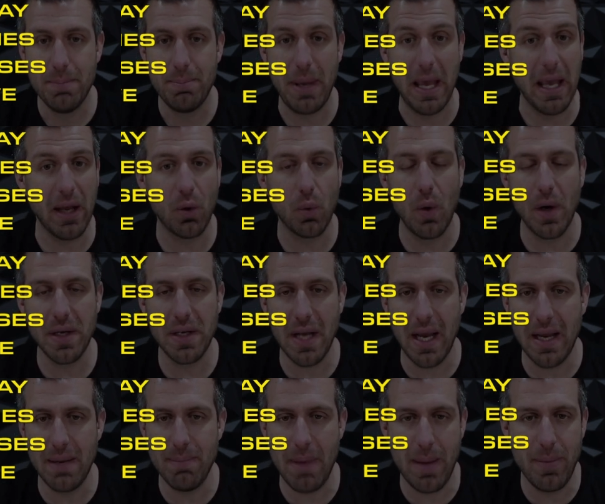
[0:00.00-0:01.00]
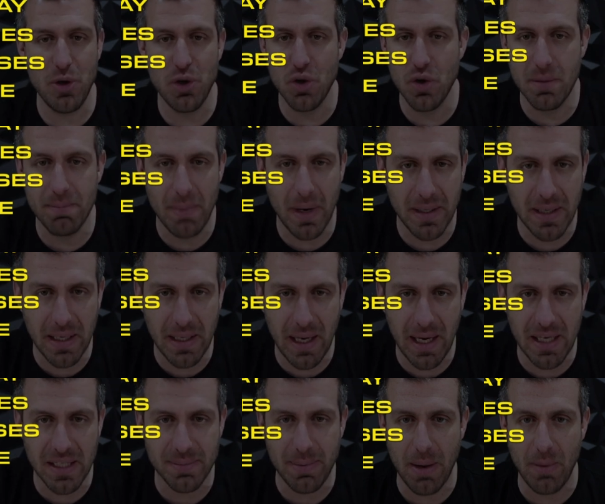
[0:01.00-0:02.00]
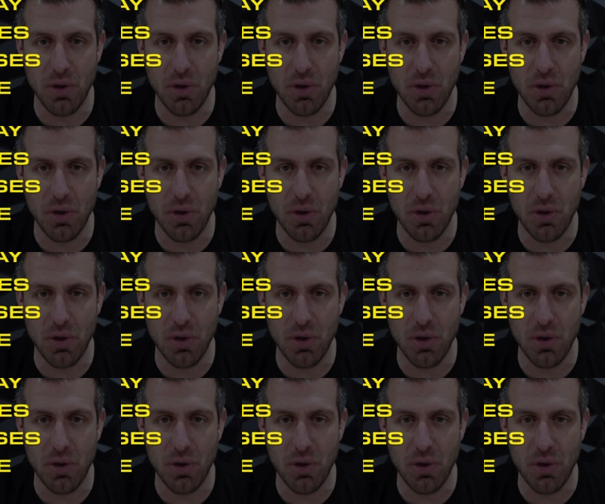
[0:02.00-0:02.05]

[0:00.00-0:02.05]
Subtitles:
Pick one night, maybe you do them Monday nights,